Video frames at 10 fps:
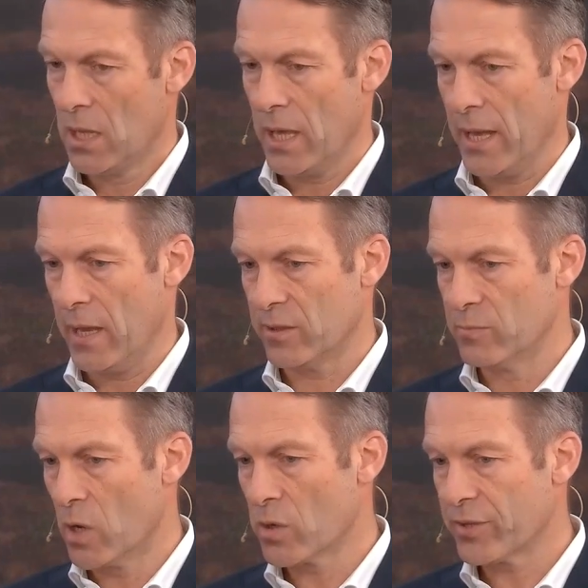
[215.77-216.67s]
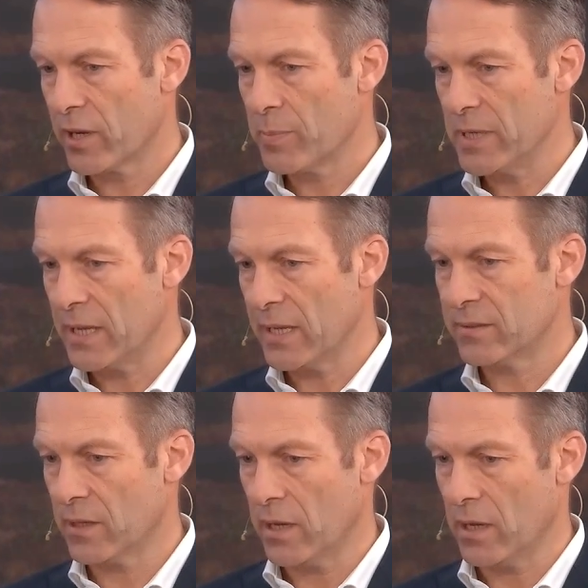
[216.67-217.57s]
And monotherapy
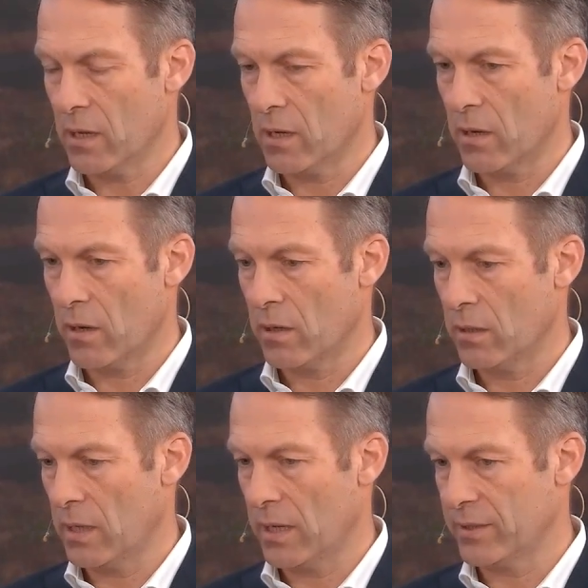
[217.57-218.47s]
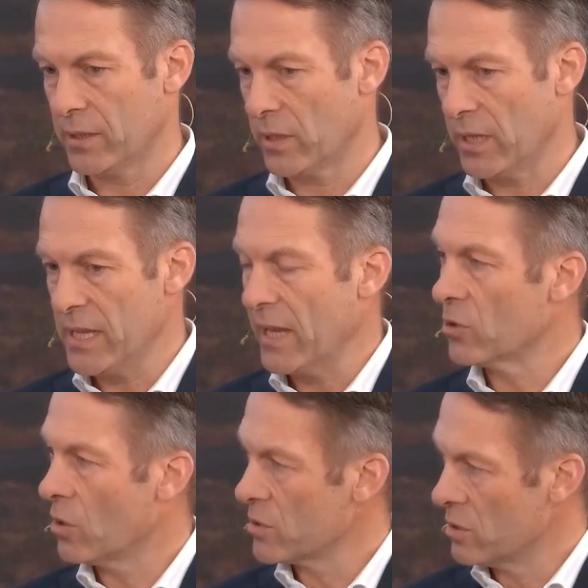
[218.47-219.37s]
data are, I think, in the end,
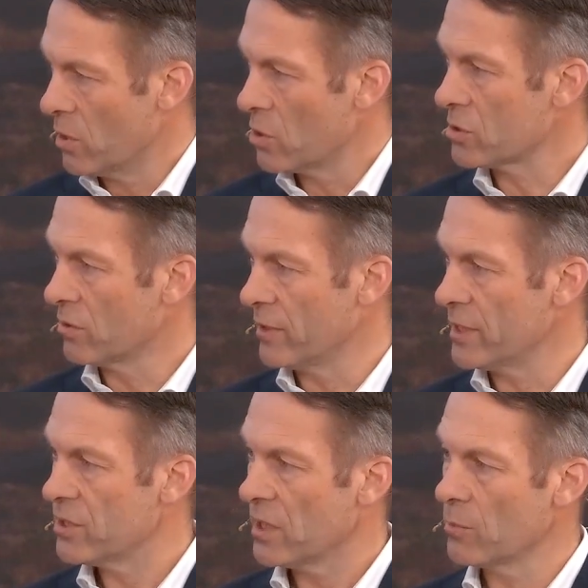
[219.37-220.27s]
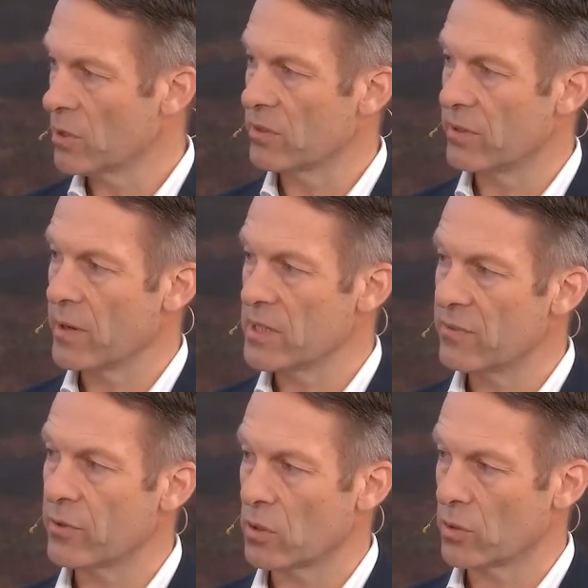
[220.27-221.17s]
always the most convincing, but they're very
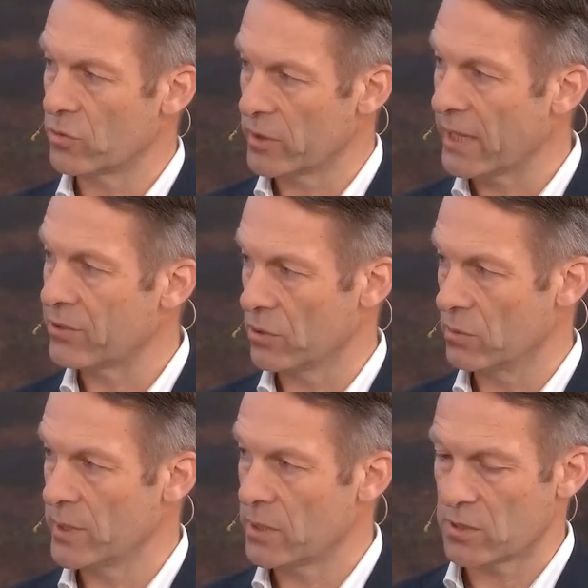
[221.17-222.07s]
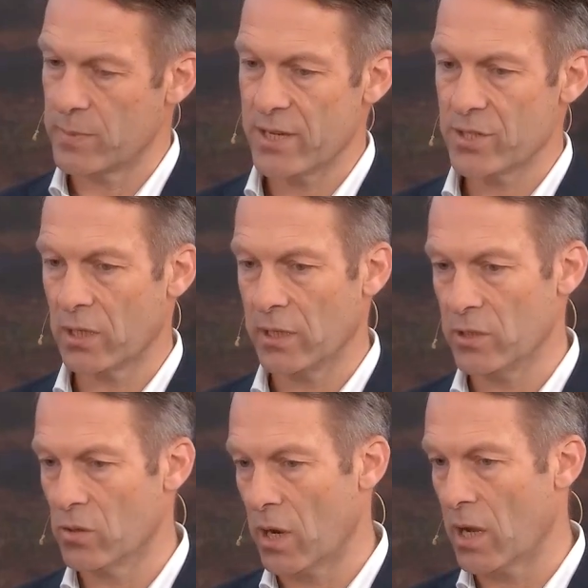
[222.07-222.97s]
difficult to get to, because basically
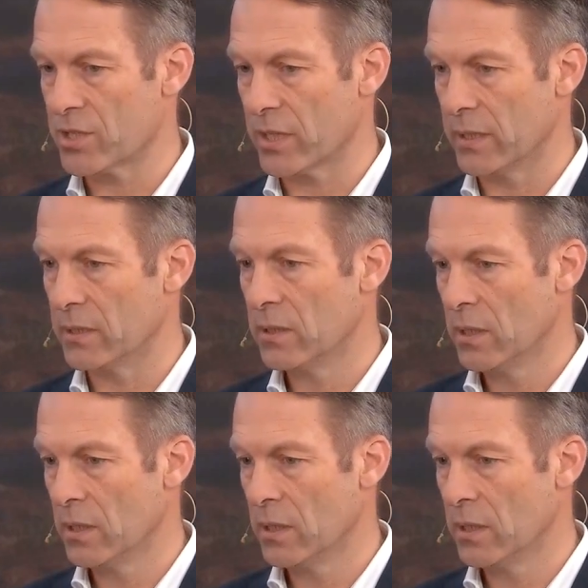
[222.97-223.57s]
you're asking